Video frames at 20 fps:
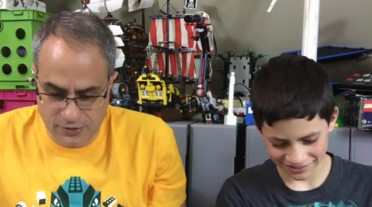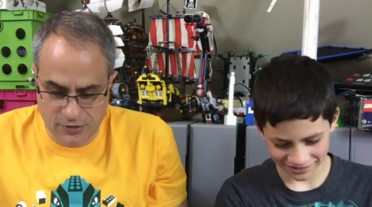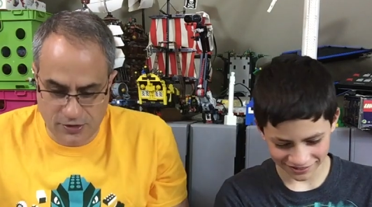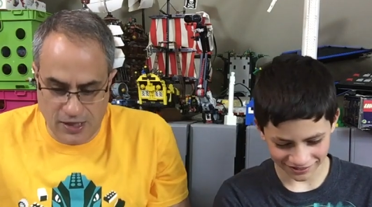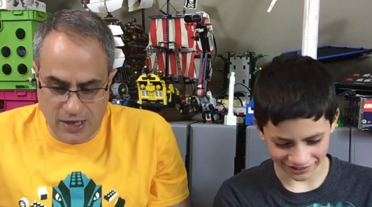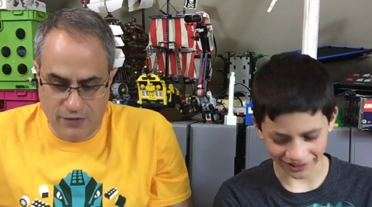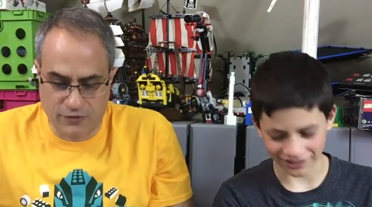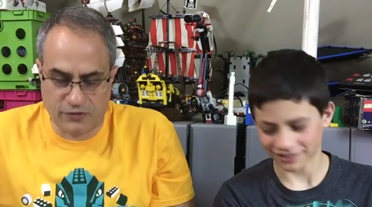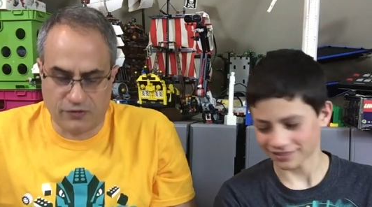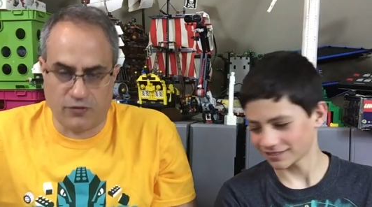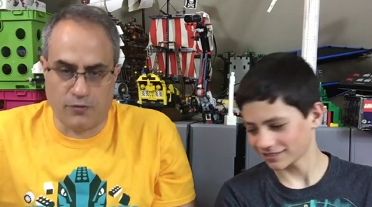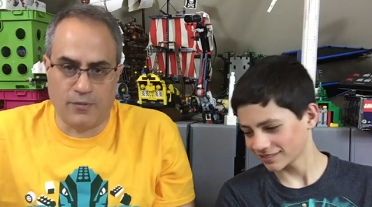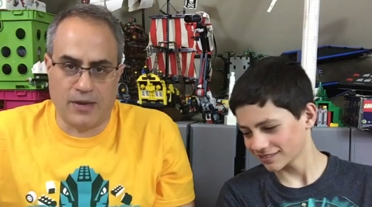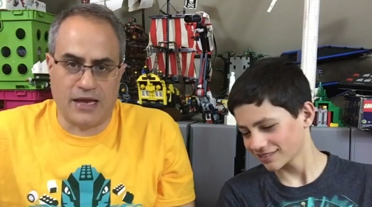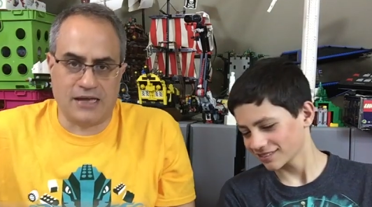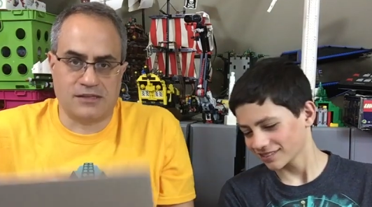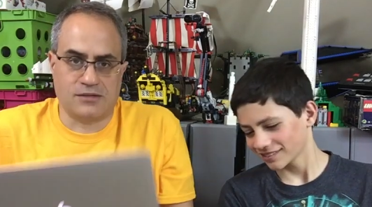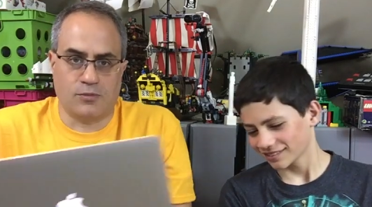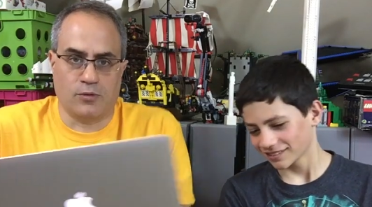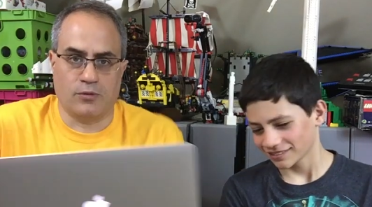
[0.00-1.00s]
Speaker 1: So that was from
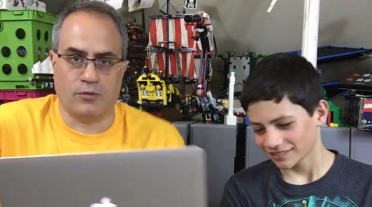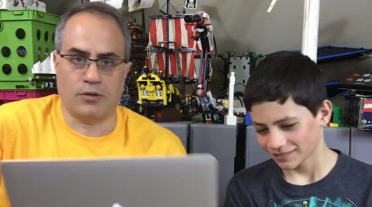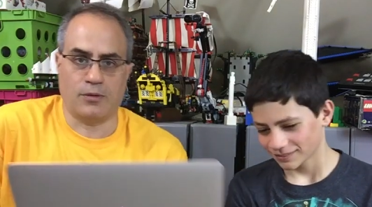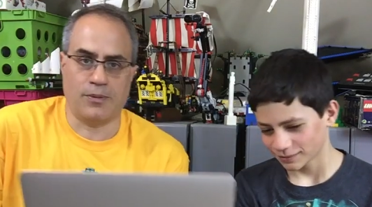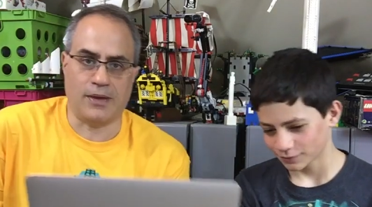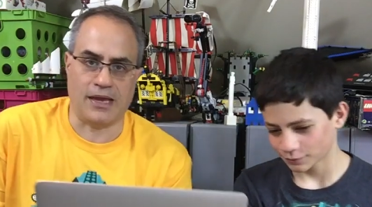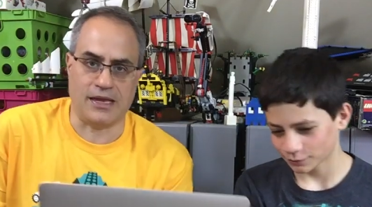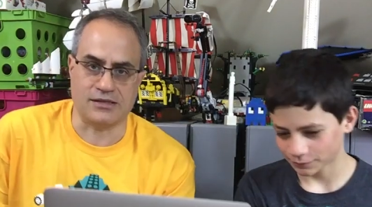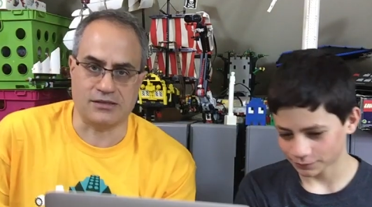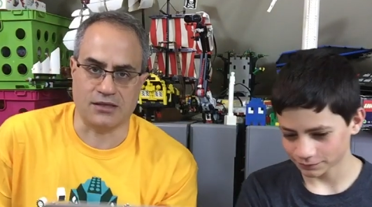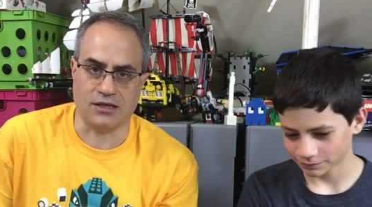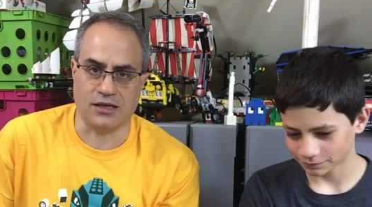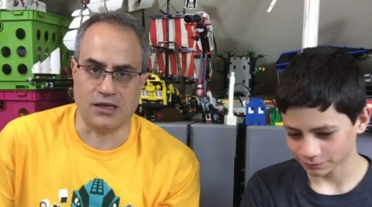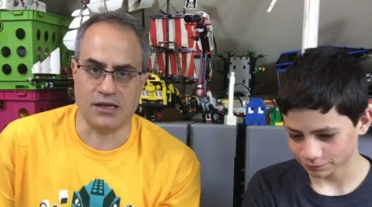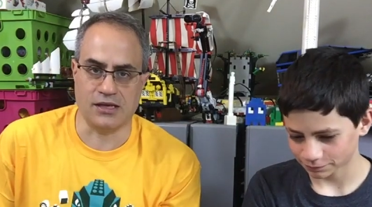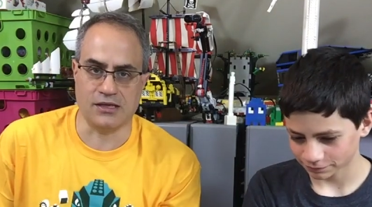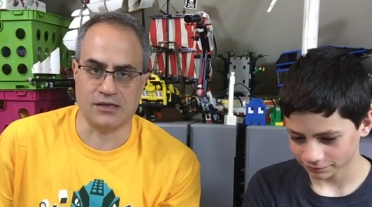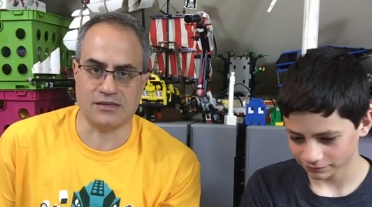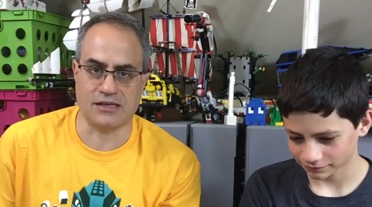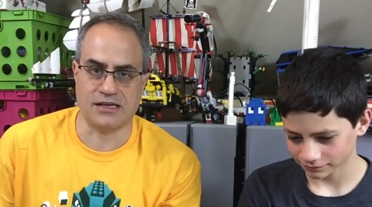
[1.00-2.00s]
Maximum Capacity.
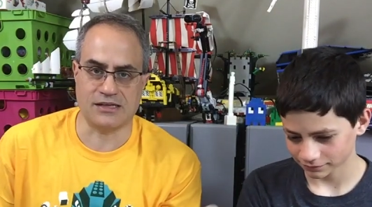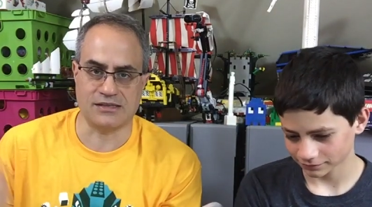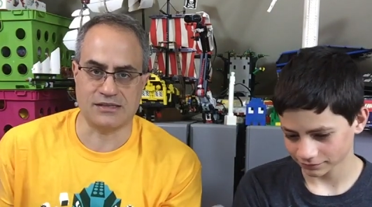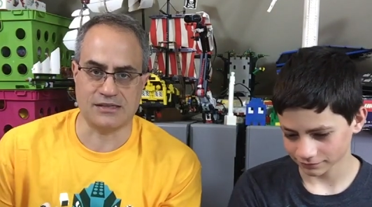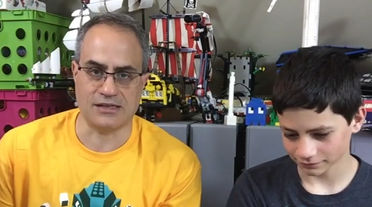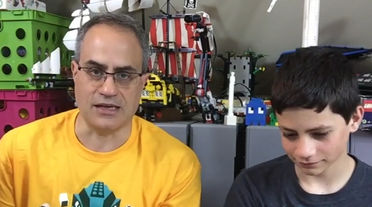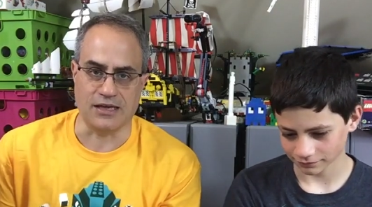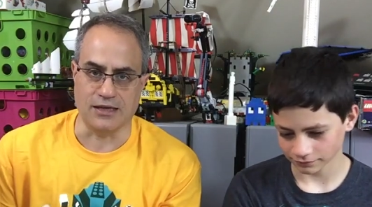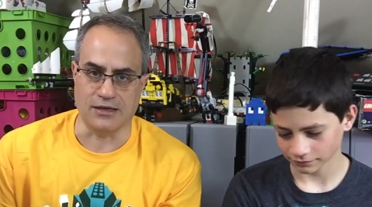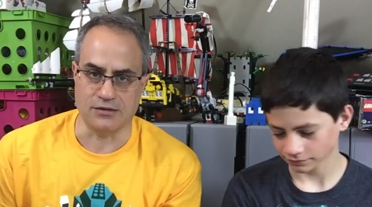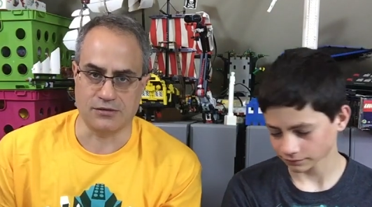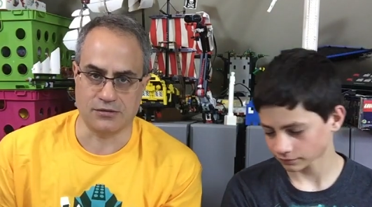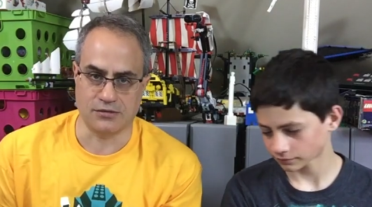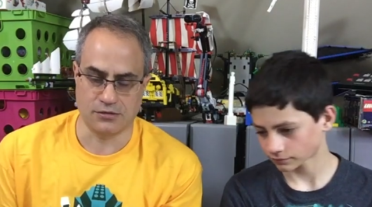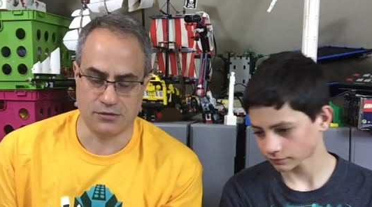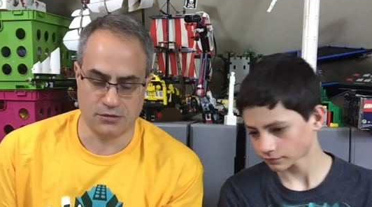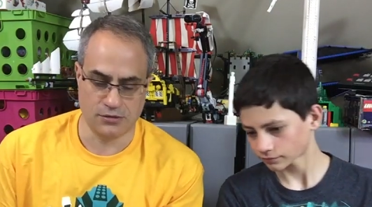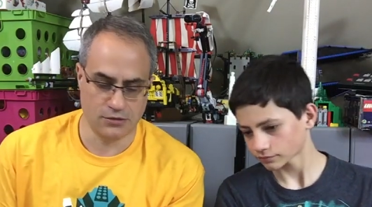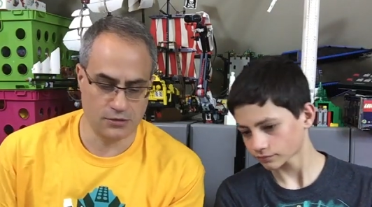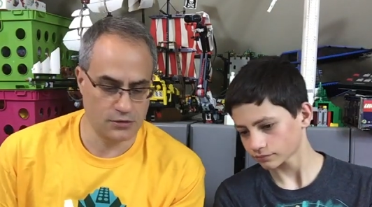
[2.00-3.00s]
He is a set.
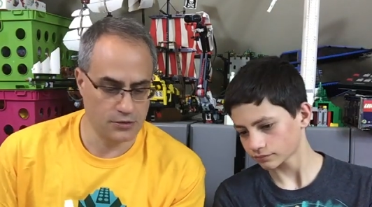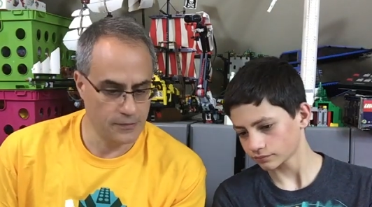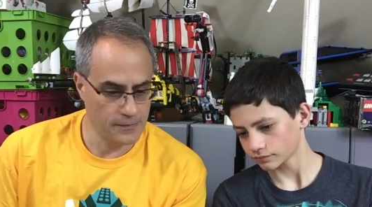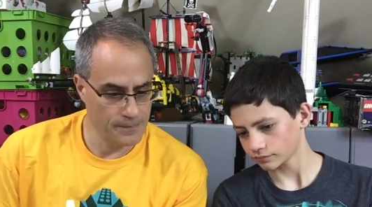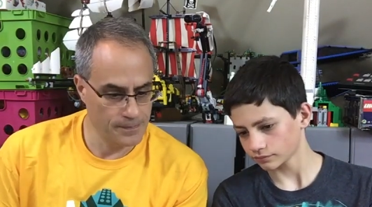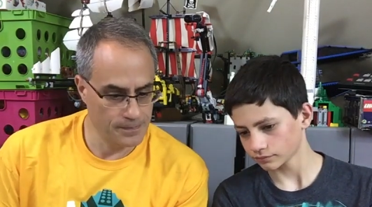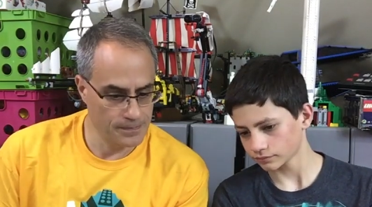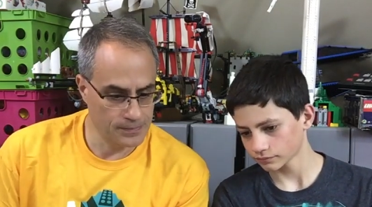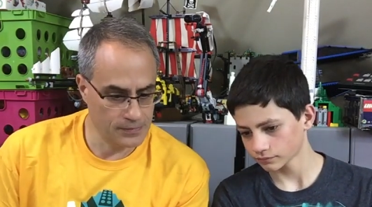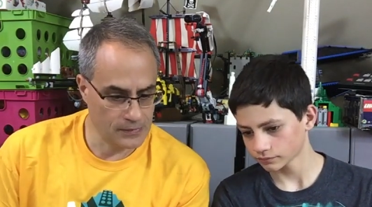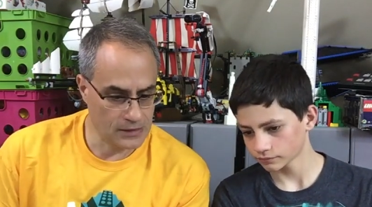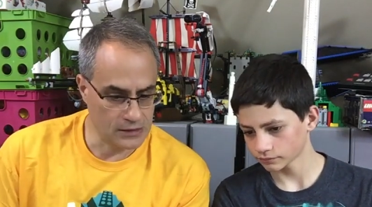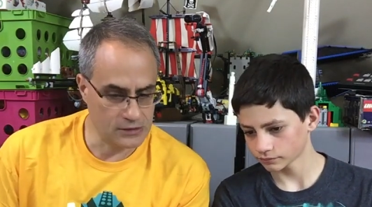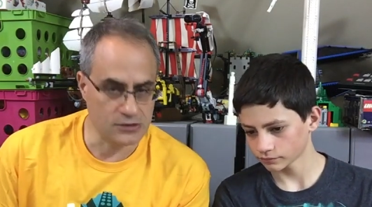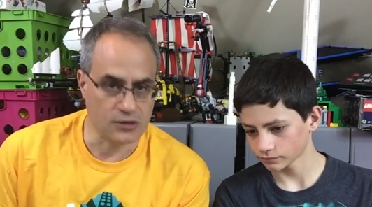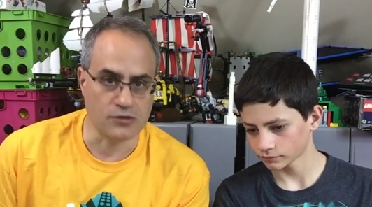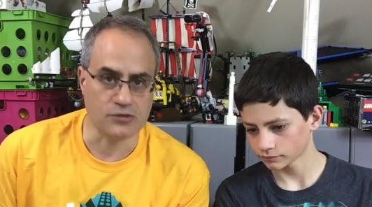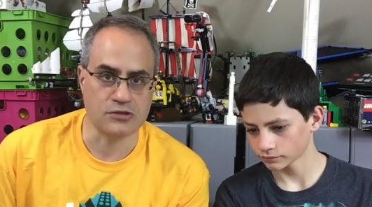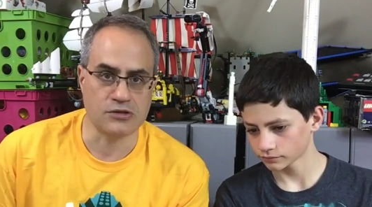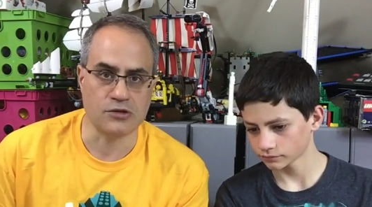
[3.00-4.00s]

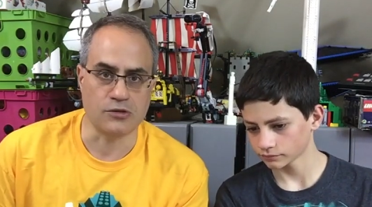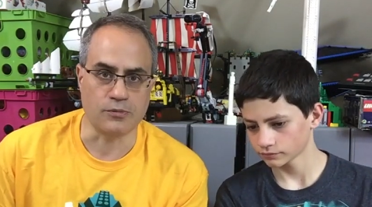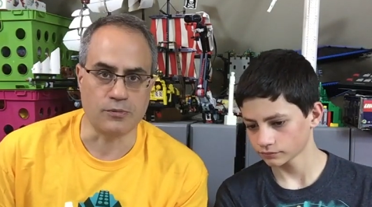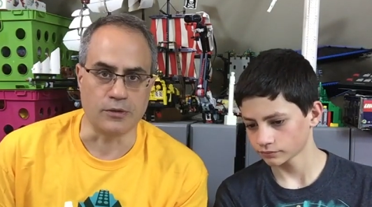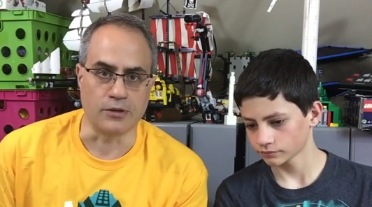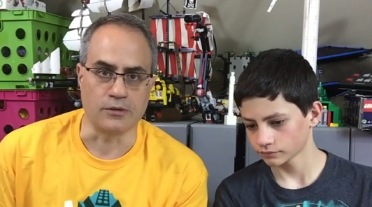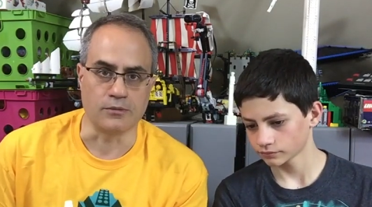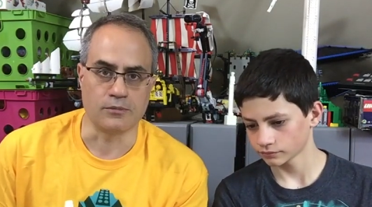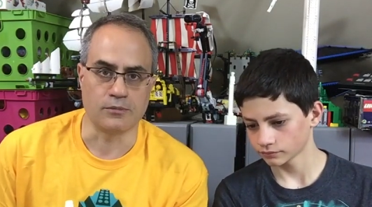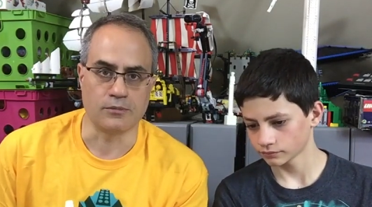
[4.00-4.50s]
So stupid.